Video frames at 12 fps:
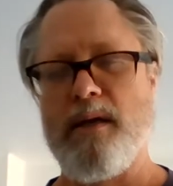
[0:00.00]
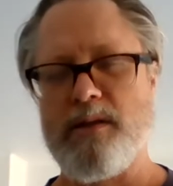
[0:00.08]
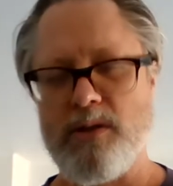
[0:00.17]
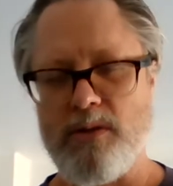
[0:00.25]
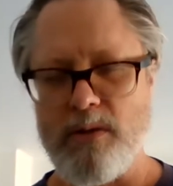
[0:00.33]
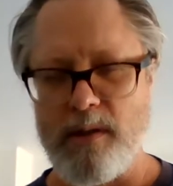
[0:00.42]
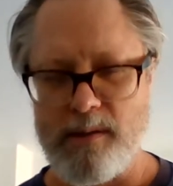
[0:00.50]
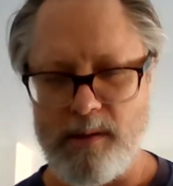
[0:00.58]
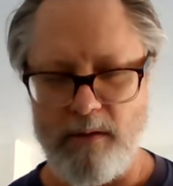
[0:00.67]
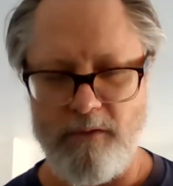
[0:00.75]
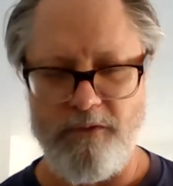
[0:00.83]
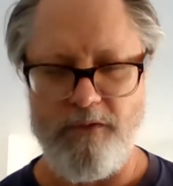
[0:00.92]
towards
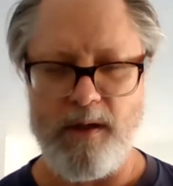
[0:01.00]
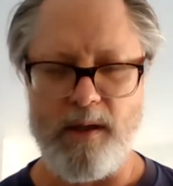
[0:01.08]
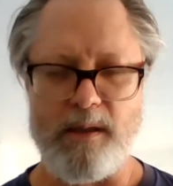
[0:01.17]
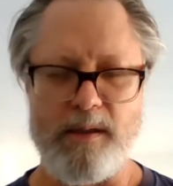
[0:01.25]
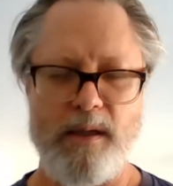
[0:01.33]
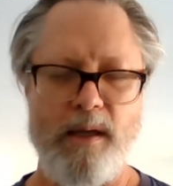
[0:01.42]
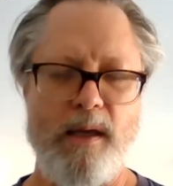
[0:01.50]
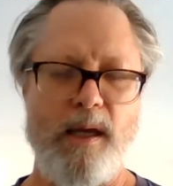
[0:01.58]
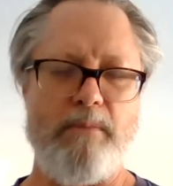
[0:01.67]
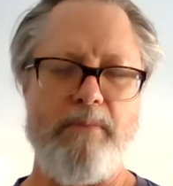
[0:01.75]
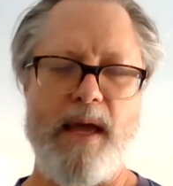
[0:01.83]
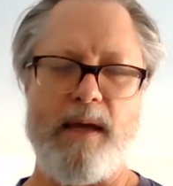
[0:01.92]
your feet
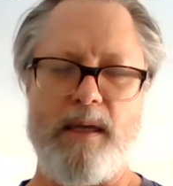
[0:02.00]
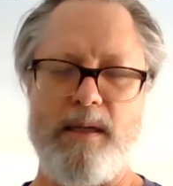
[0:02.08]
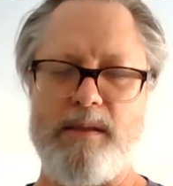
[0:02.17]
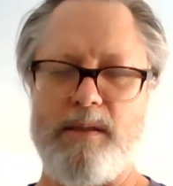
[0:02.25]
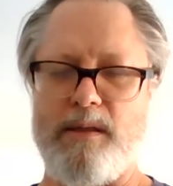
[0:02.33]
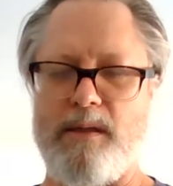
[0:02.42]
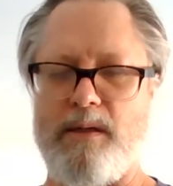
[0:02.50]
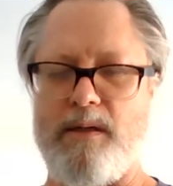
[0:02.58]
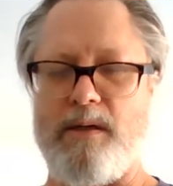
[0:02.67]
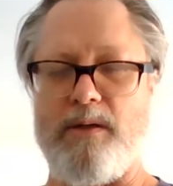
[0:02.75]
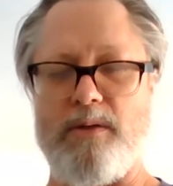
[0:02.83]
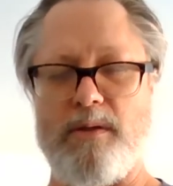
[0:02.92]
and back into the
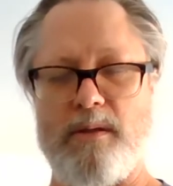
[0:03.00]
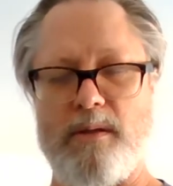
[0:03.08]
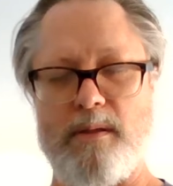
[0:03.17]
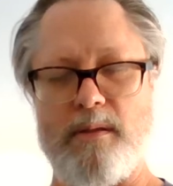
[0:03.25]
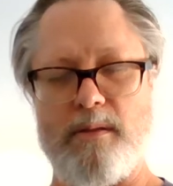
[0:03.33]
earth.